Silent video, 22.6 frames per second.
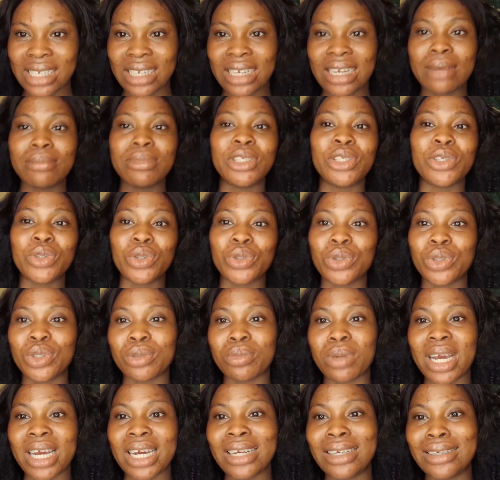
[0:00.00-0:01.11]
Let me just go to
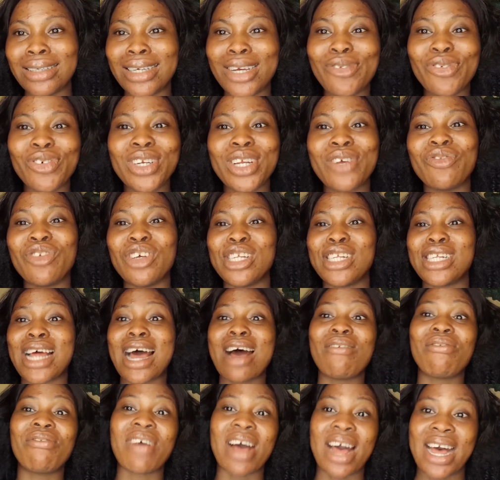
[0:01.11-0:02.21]
my clinic, even if it's
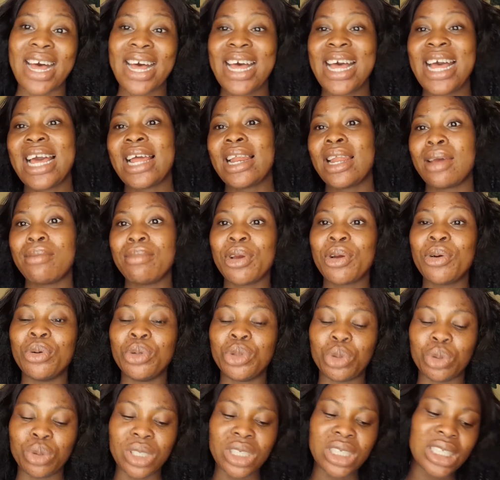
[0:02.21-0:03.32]
that far. Let me go
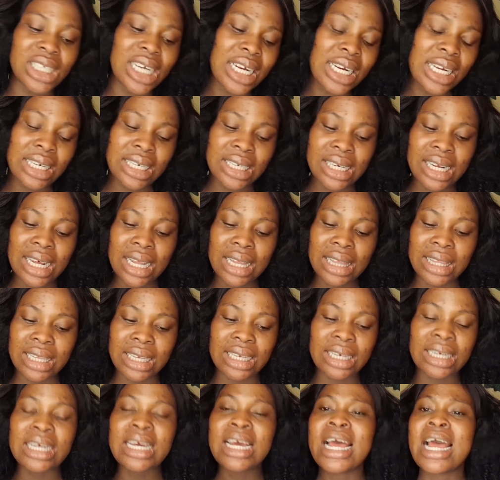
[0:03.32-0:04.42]
to it. And another
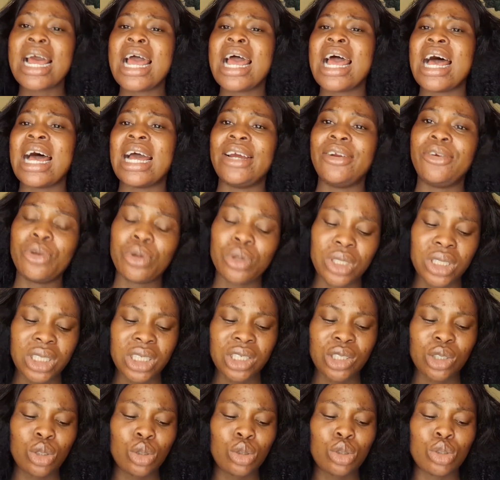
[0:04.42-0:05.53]
thing I
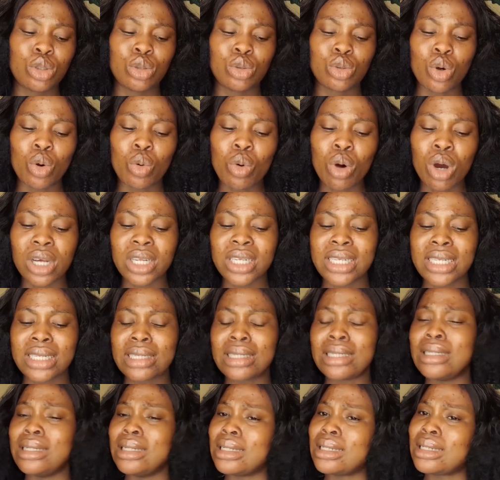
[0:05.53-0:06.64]
noticed towards
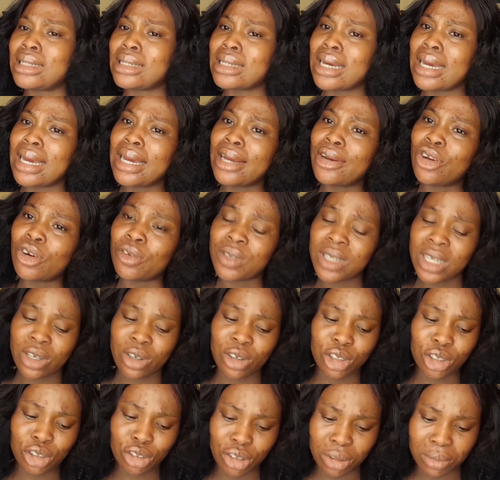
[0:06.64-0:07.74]
this end of
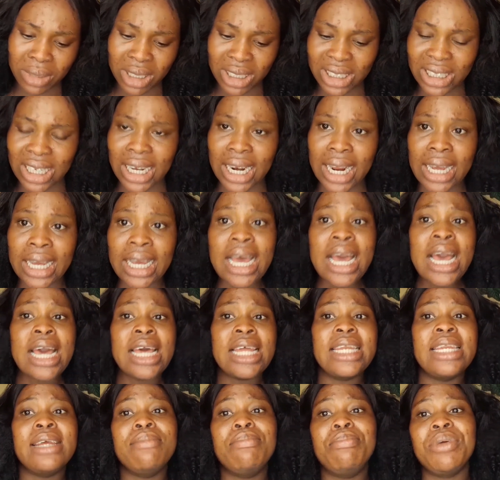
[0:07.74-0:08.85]
second trimester, like
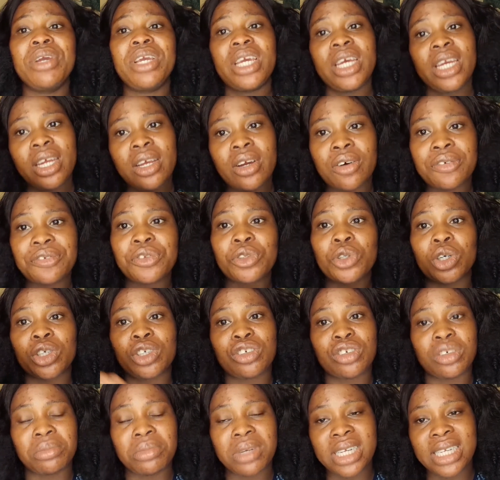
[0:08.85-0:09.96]
the beginning of third
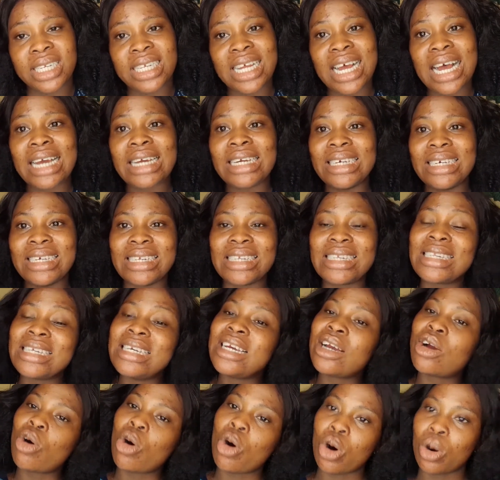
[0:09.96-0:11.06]
trimester, is
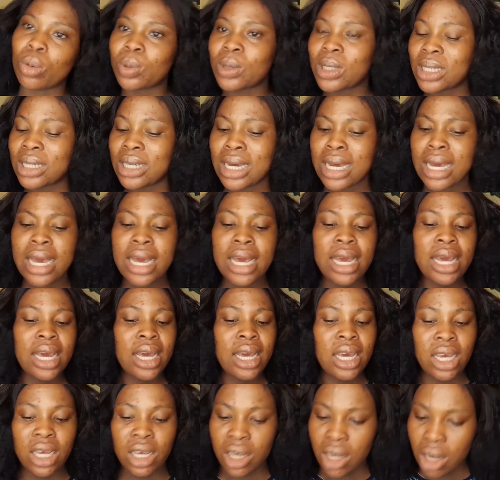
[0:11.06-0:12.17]

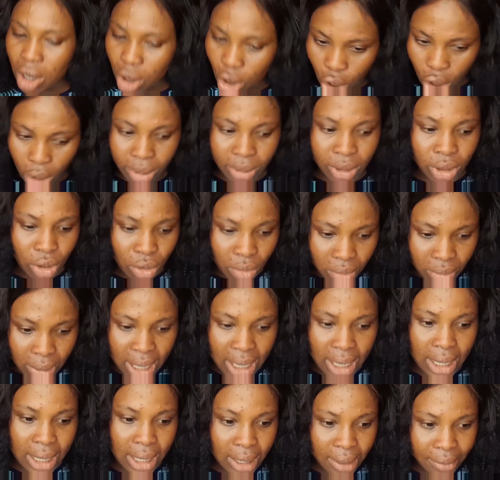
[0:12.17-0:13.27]
hiccups on my
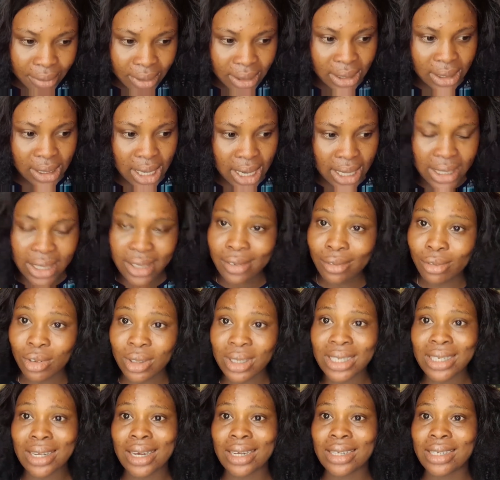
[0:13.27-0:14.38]
left side. It
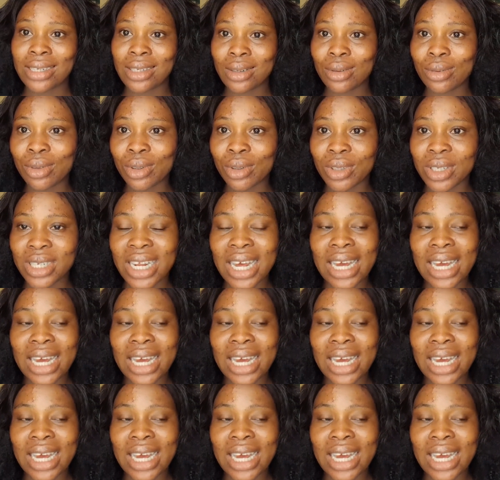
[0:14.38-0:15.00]
was that serious.